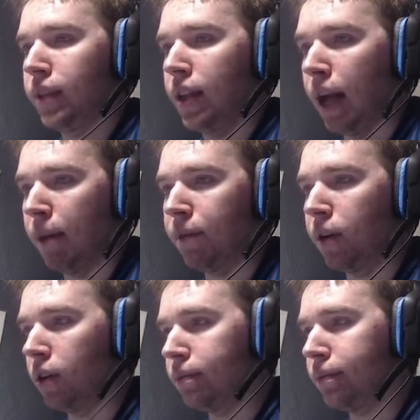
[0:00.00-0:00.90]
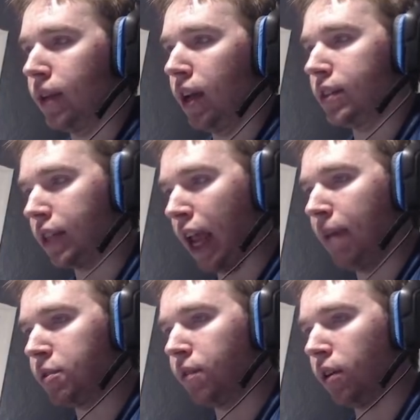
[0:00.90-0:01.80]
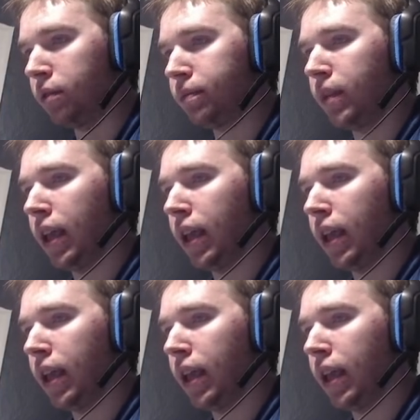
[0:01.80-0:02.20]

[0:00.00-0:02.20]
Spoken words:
Not my fault. It's the game's fault.